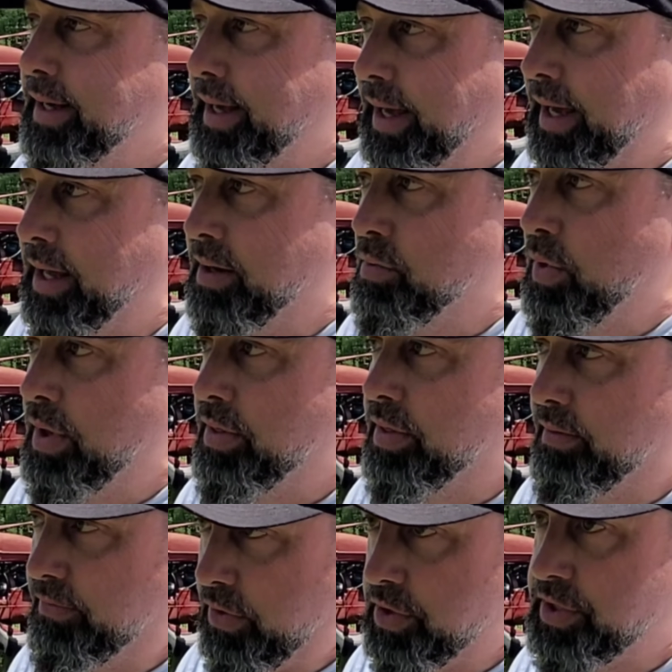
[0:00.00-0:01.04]
And
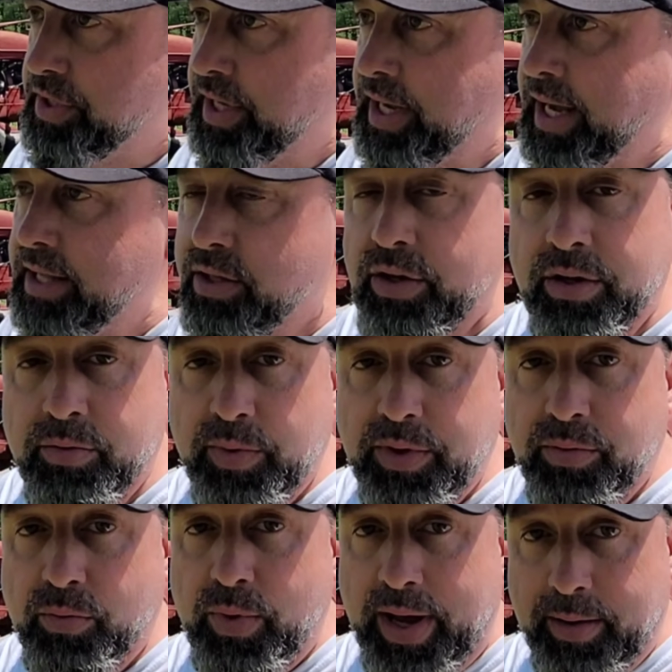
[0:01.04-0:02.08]
the first thing I learned
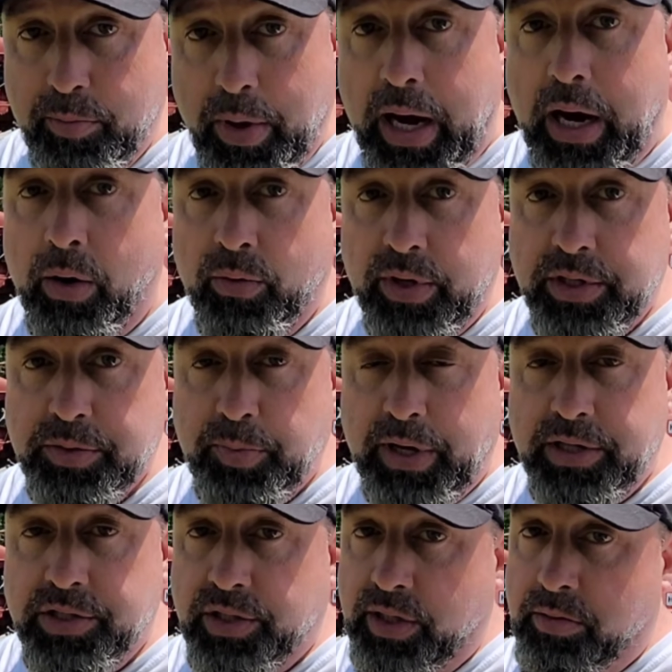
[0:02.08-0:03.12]
with Red Power
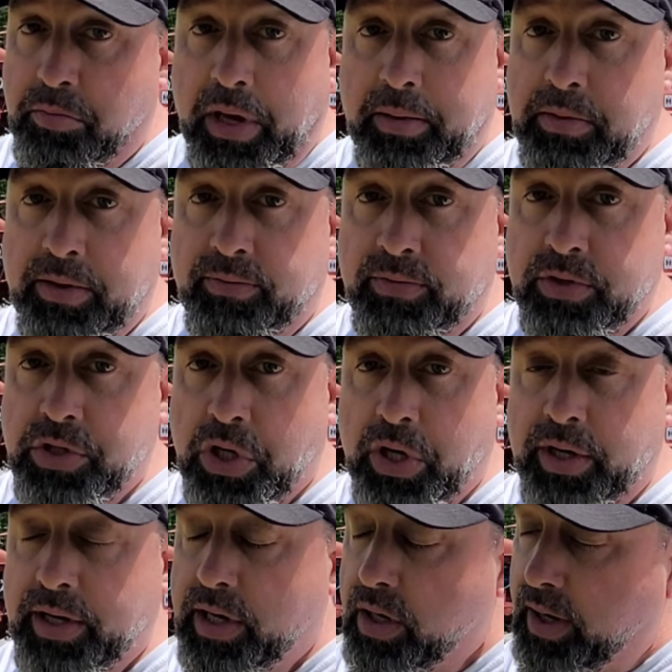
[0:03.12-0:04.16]
especially, maybe even
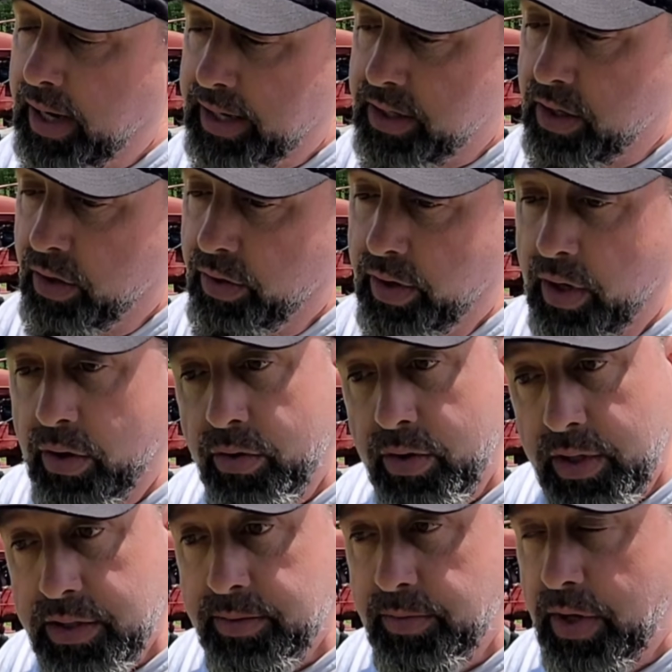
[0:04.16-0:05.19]
John Deere, I don't know
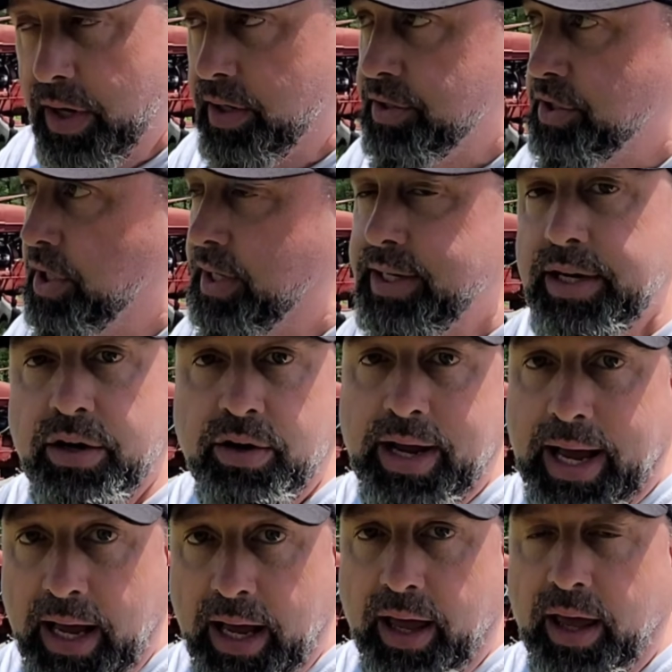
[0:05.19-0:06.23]
because I'm not a John Deere
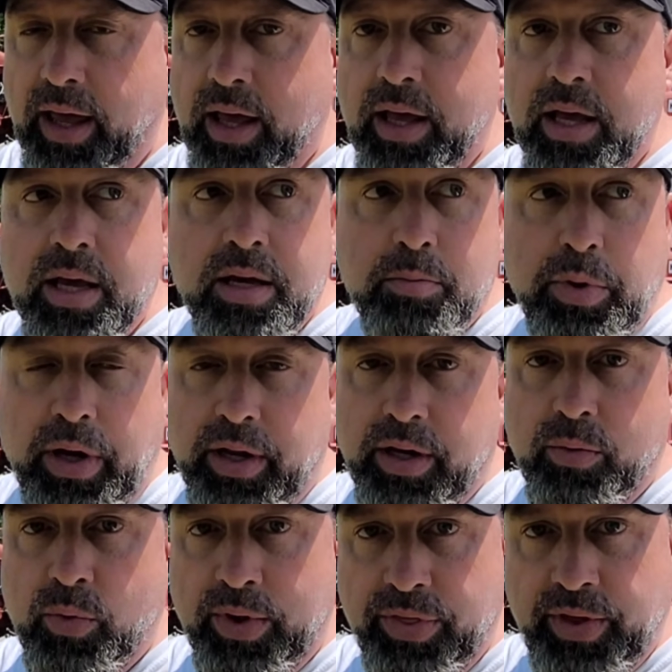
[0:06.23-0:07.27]
guy, But
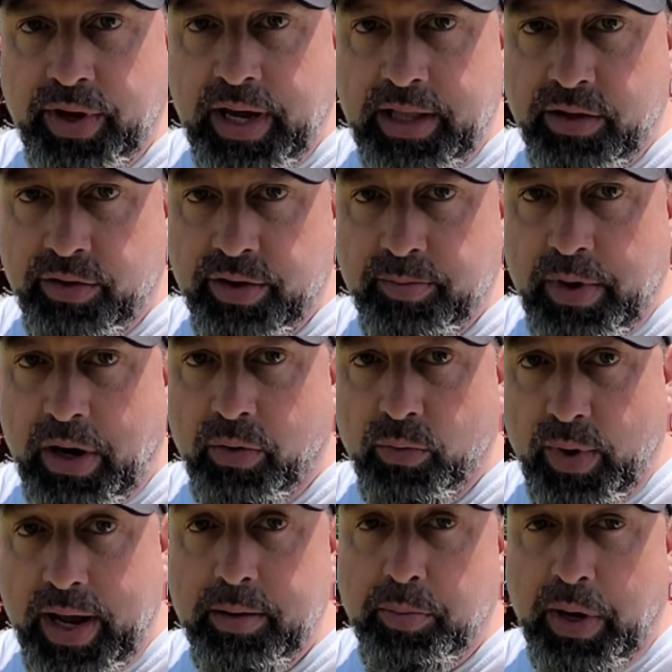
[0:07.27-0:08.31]
one thing I learned about
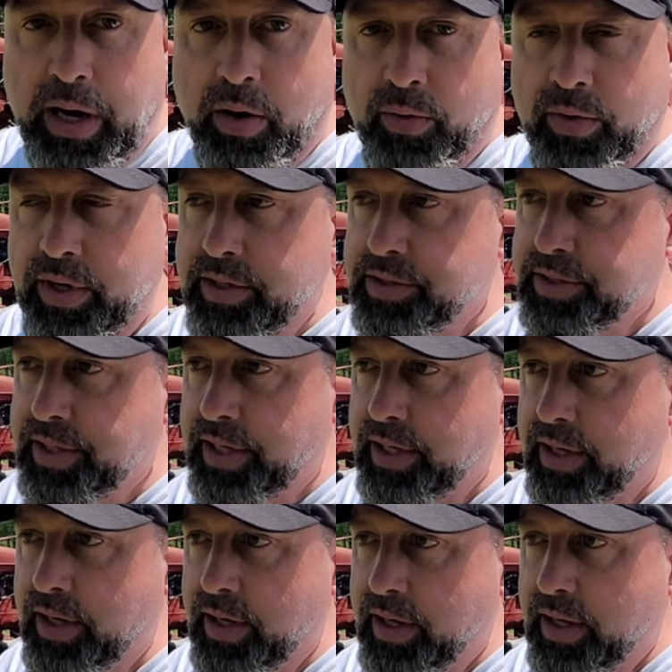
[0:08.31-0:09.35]
Red Power is that,
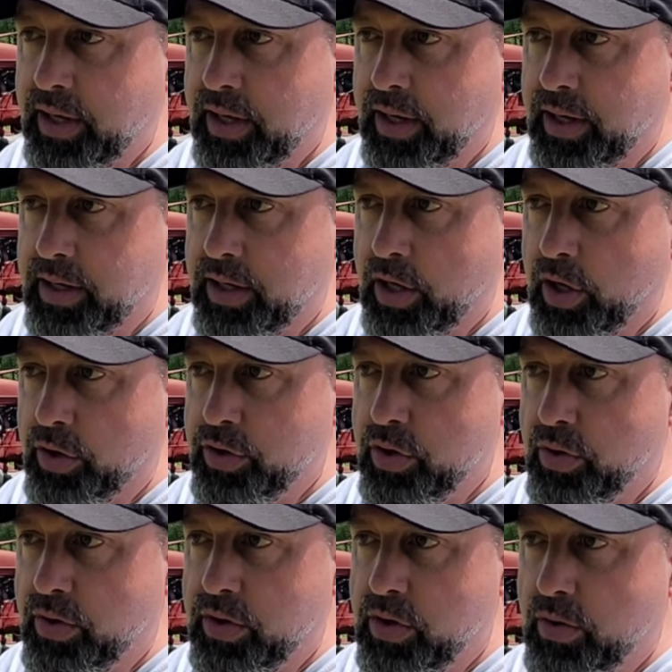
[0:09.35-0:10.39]
you know,
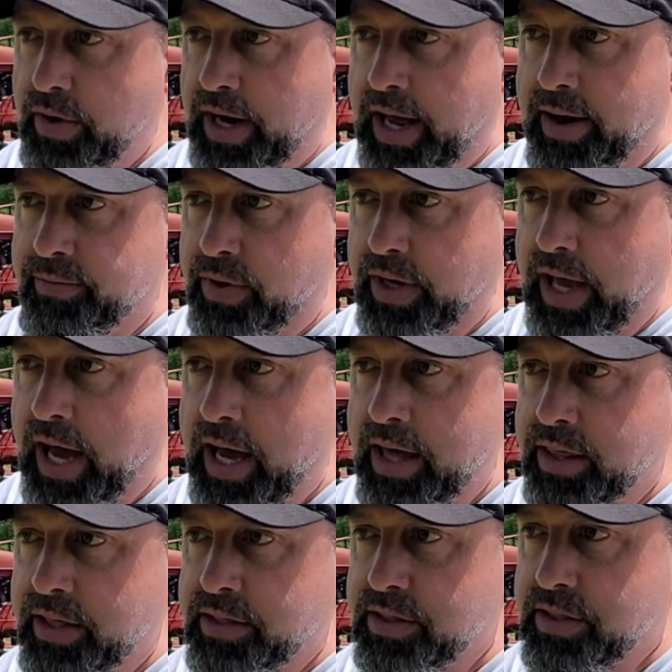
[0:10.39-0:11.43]
you can have a guy
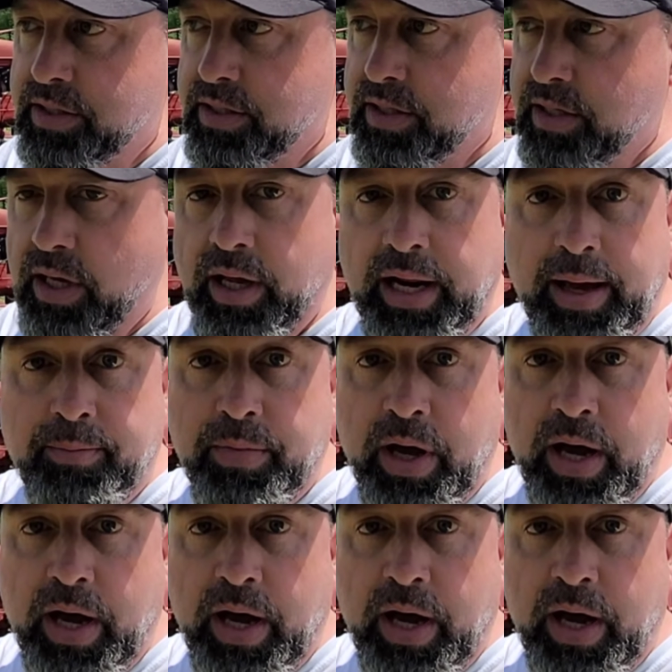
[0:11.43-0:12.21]
that's an M